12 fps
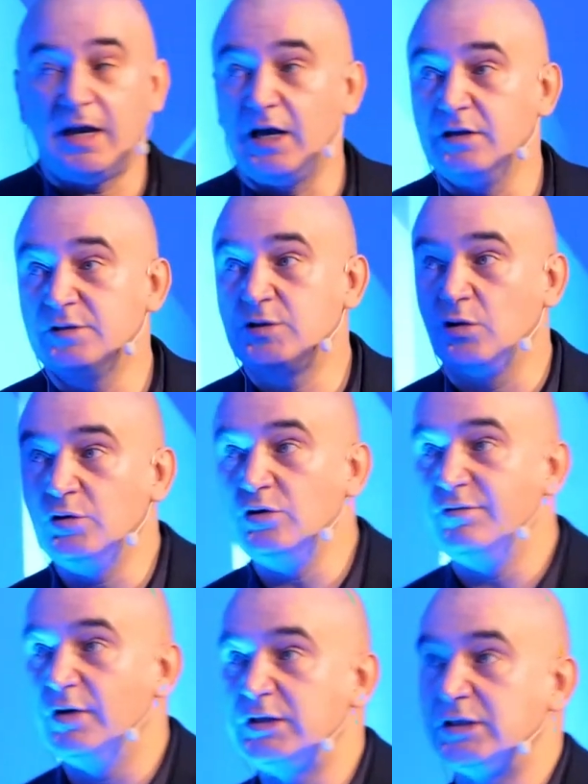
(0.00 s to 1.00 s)
And so
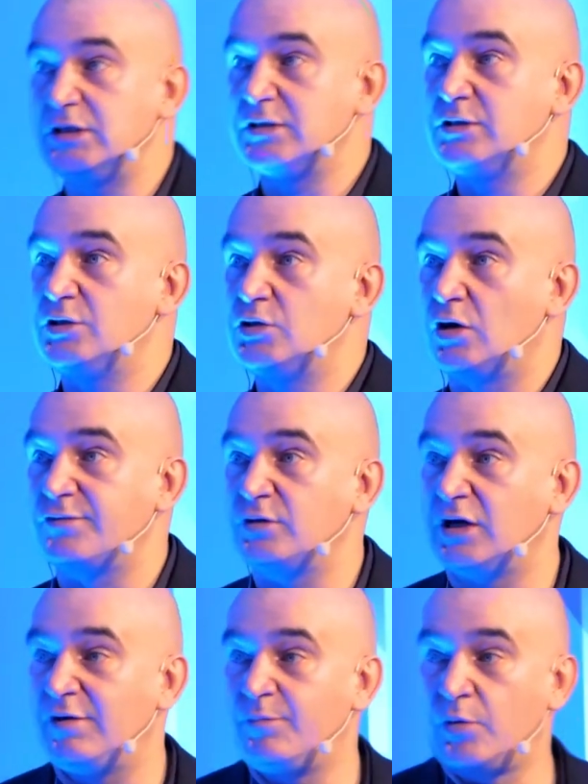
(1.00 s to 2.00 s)
universities deserve
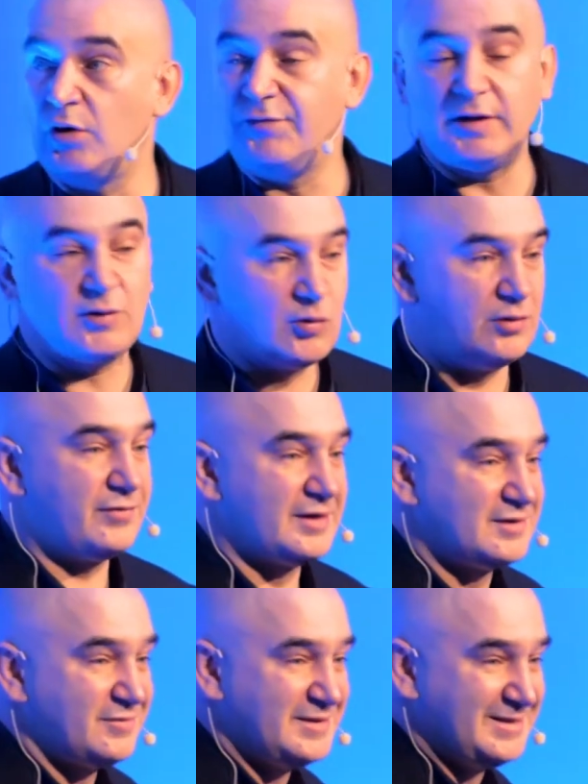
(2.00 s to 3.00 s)
to have perfect
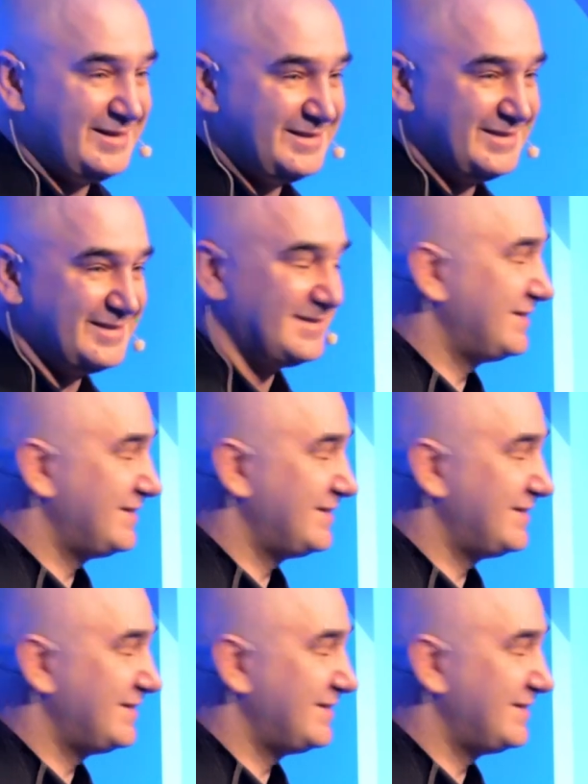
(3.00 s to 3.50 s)
conference facilities.